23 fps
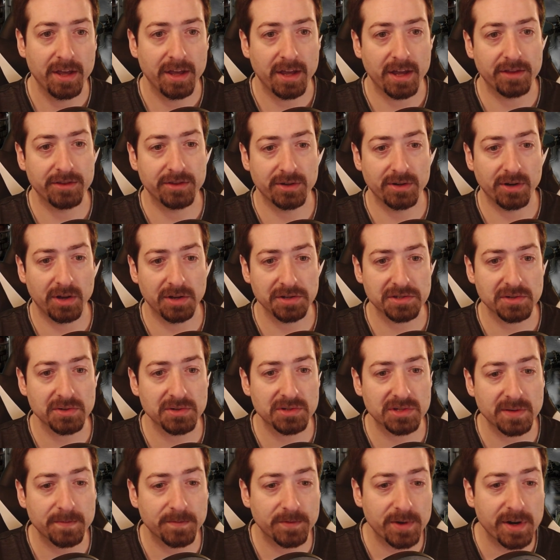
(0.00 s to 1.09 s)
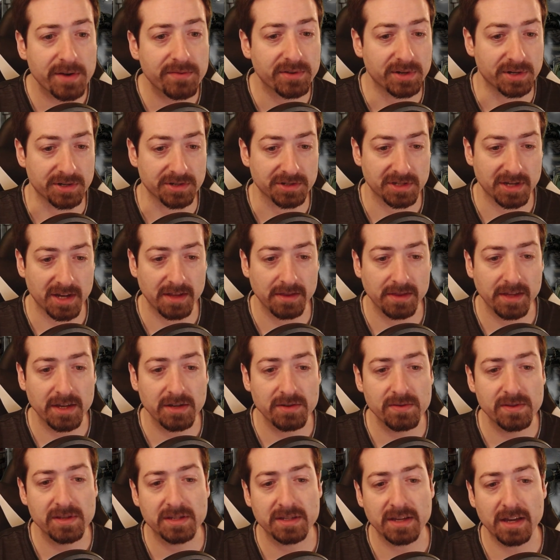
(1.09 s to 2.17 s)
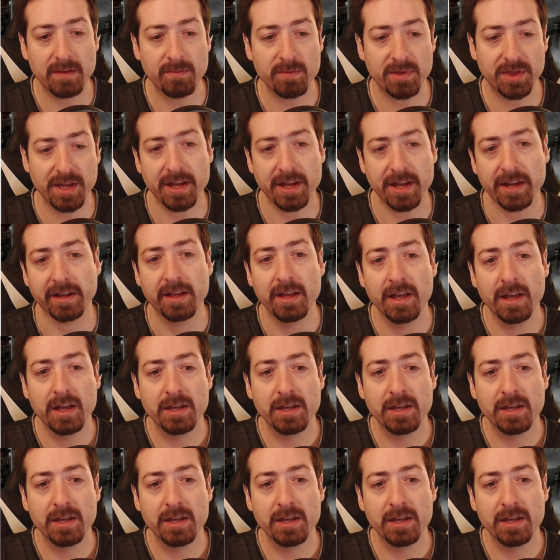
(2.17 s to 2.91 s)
And there are also some rivers, and they do the same thing.